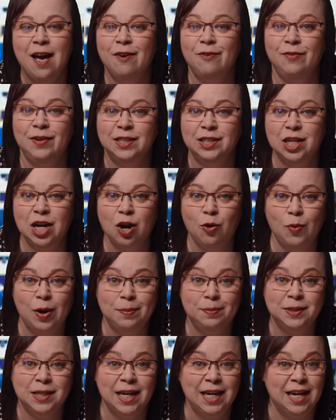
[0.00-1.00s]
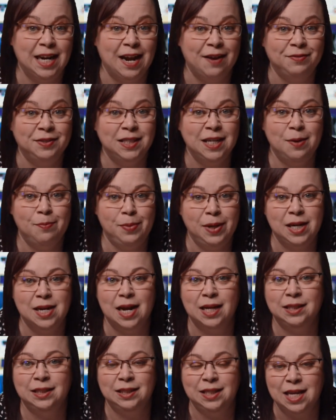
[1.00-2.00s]
Visit our website at
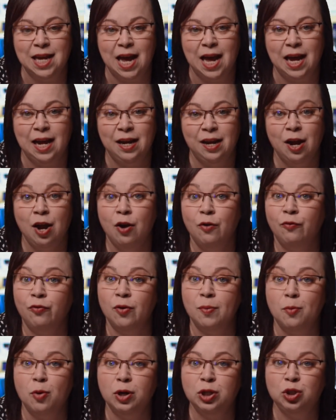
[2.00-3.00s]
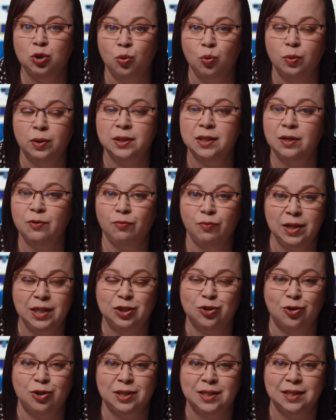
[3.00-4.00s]
fcnb.ca for more tools and
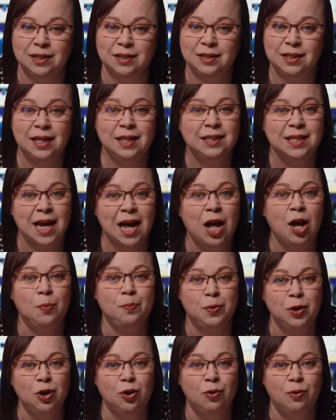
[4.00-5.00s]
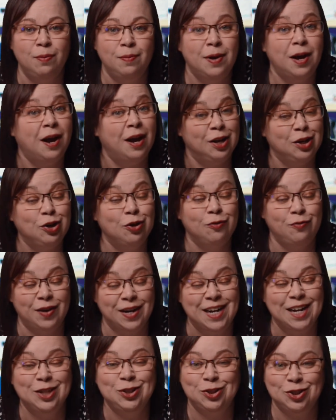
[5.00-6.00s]
resources to help you on your
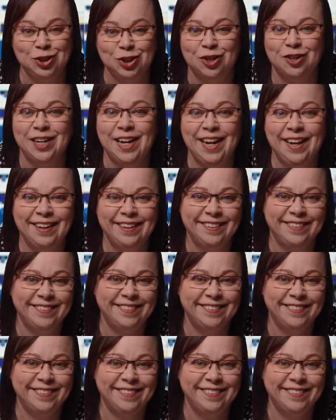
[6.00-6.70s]
financial journey.